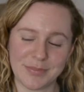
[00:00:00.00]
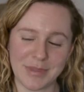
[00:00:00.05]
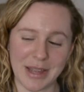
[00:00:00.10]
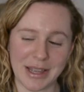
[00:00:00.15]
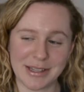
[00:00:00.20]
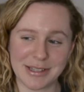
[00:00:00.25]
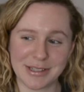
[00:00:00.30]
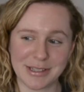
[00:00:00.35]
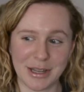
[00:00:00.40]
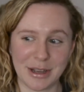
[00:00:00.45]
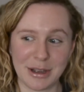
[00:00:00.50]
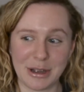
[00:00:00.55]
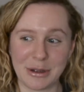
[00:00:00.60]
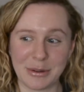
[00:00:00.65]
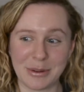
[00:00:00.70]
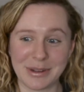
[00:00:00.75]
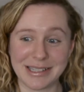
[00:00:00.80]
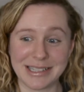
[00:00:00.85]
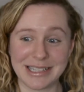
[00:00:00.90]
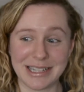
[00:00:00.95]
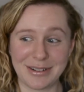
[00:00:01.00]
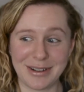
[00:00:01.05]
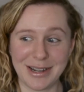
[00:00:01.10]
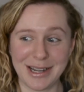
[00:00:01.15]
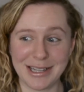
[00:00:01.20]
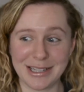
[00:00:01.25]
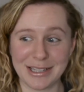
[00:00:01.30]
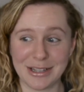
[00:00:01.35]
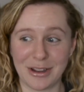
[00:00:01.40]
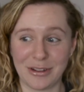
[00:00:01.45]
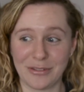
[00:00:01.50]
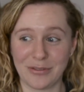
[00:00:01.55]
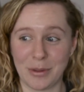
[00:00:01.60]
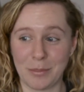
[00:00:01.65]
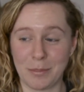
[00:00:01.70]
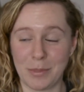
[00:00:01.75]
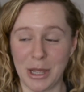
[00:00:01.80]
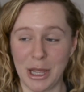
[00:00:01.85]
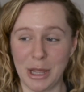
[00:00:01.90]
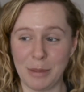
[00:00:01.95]
So Siri has gone for
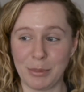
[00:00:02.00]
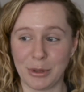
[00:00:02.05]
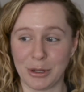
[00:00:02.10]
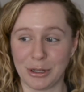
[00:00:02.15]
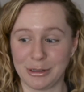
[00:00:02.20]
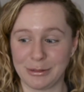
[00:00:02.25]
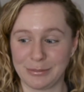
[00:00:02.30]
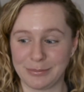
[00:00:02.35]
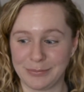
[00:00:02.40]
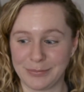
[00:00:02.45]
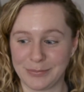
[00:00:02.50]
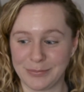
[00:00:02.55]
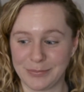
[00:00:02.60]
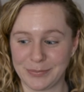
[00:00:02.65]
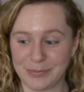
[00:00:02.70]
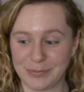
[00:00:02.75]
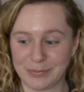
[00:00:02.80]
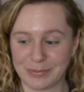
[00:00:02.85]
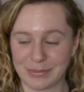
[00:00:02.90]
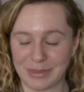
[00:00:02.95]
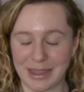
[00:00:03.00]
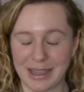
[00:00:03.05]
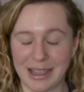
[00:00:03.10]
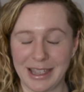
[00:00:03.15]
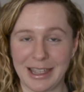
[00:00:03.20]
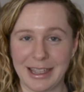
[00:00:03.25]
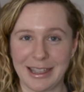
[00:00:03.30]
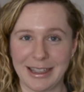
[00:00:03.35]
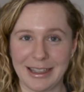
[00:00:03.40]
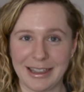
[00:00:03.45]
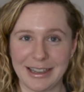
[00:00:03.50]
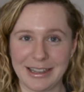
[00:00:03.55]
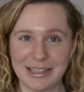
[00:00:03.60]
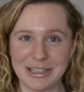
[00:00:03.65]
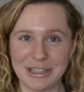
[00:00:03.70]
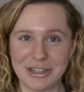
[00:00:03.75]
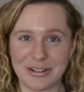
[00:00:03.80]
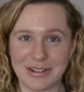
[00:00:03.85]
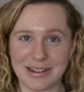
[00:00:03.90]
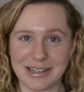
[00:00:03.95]
purple.
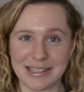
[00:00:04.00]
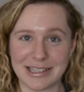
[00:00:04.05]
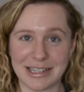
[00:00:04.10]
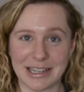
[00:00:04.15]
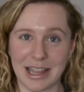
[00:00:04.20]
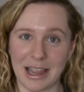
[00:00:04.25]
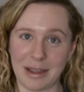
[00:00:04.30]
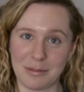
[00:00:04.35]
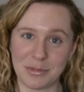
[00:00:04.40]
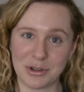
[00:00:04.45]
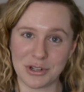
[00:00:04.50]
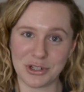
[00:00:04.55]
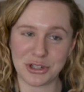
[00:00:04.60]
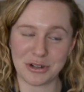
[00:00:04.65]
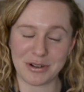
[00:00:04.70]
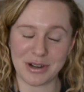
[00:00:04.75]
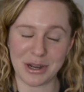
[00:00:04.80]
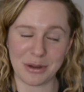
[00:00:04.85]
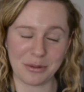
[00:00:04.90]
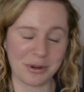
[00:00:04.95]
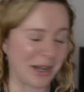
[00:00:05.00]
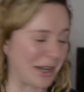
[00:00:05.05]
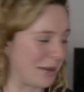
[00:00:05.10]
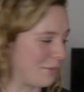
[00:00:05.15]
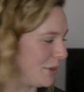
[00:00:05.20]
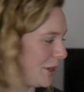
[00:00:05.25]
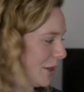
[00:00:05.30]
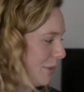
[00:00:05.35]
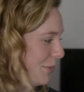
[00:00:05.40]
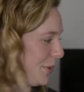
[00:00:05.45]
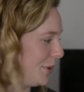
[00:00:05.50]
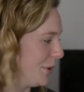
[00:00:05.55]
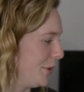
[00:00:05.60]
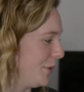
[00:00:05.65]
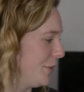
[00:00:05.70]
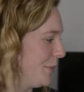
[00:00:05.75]
Interesting, I'm not sure I own any purple.